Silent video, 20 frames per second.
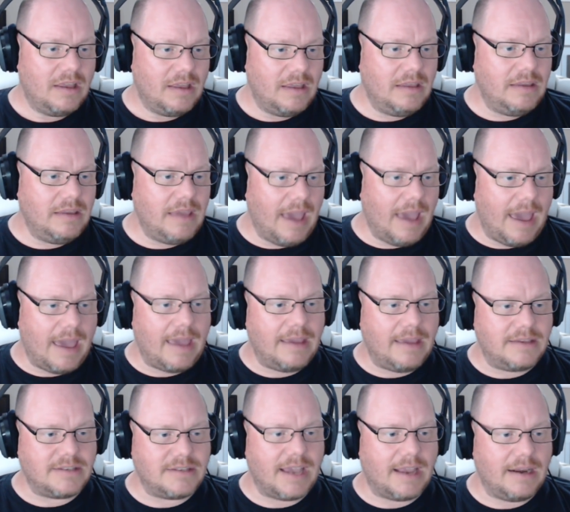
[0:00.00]
Yeah,
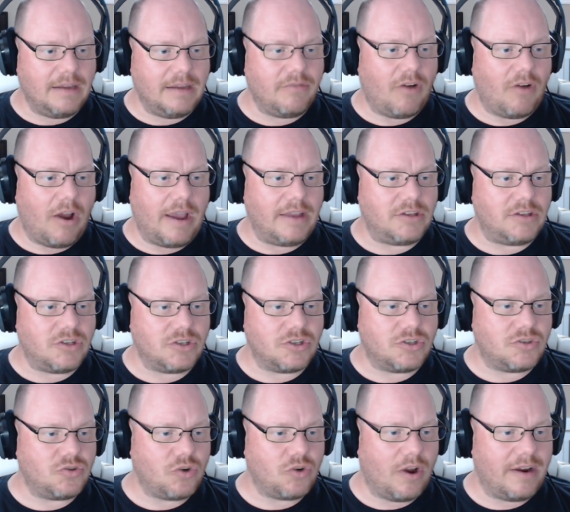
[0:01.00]
exactly right.
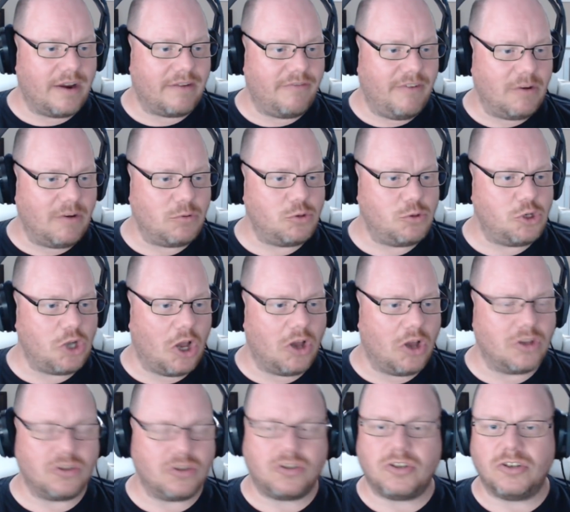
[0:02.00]
Just trying to fill
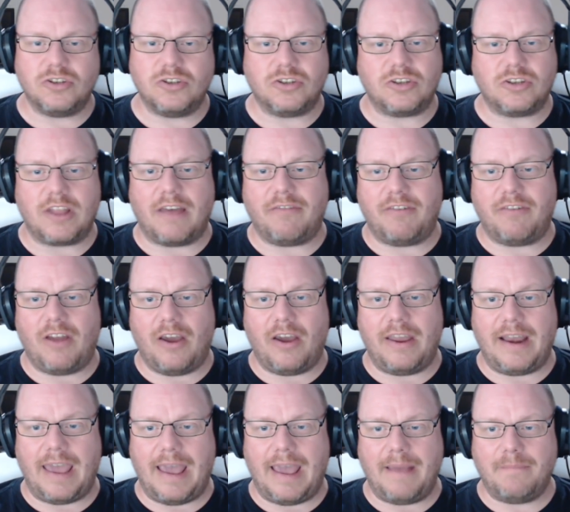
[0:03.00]
shots and stuff
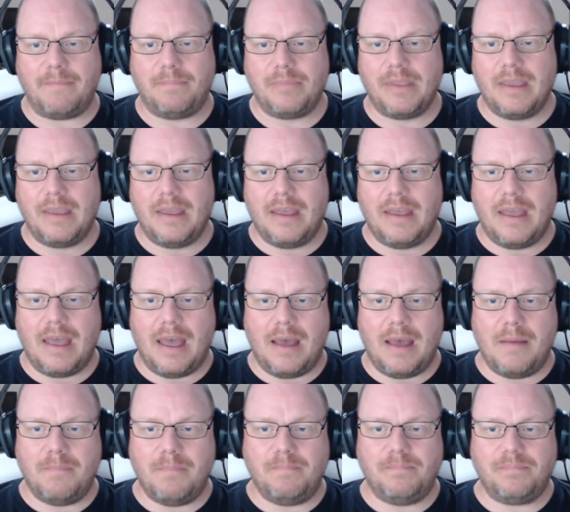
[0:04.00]
like that.
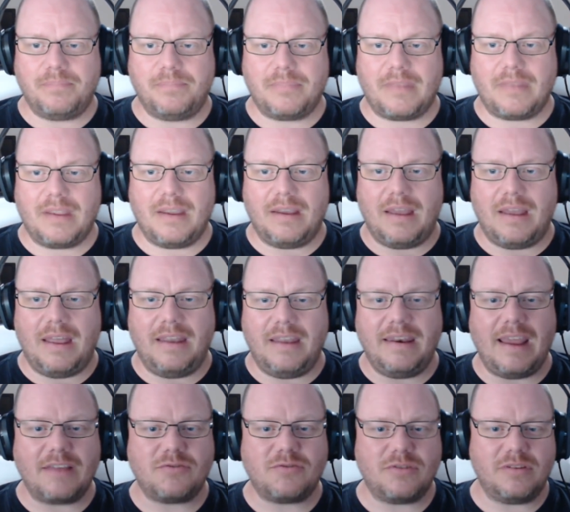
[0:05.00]
And
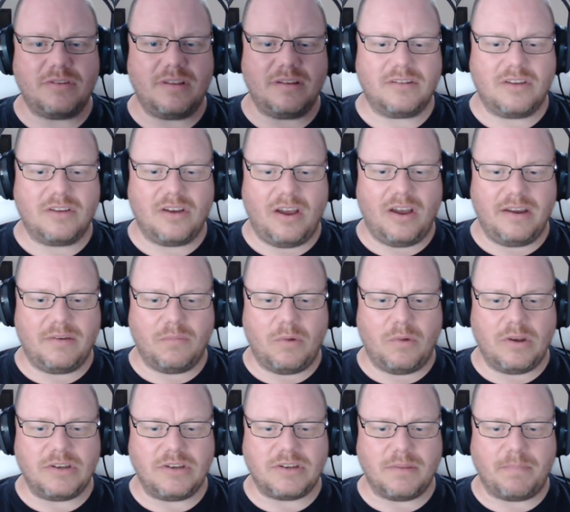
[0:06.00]
that's kind of
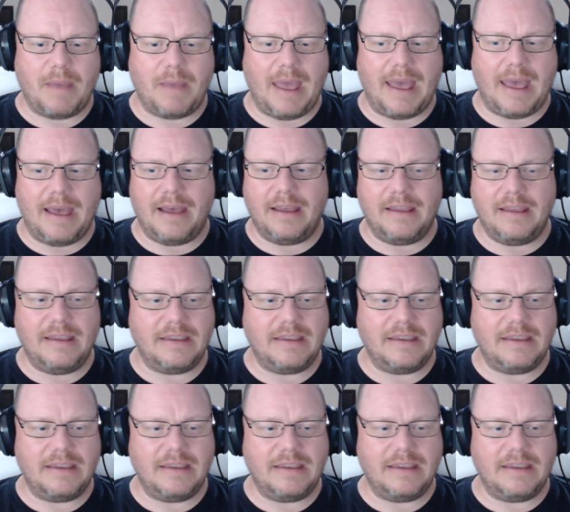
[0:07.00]
what it's about.